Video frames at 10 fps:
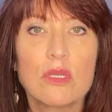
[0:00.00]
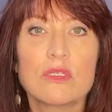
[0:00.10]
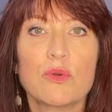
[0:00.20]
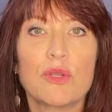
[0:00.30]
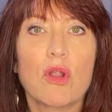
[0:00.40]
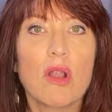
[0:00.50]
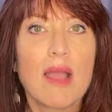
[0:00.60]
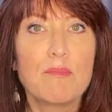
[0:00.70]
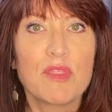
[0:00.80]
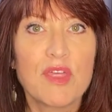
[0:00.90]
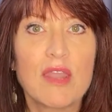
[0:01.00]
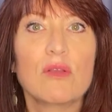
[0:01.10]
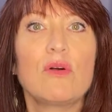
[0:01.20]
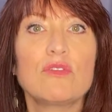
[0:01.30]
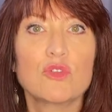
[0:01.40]
So in our
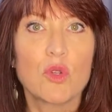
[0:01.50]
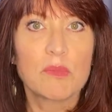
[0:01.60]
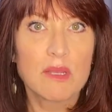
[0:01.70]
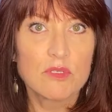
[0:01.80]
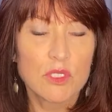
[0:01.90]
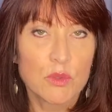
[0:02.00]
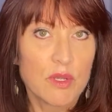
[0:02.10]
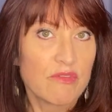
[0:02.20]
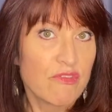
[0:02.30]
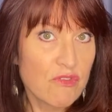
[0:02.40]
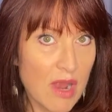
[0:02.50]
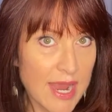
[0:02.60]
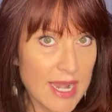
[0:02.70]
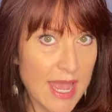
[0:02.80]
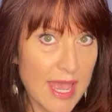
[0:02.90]
hypothetical, storm comes through on
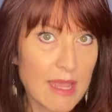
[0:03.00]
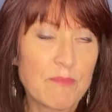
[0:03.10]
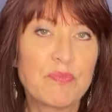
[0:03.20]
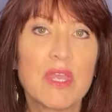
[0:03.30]
Friday,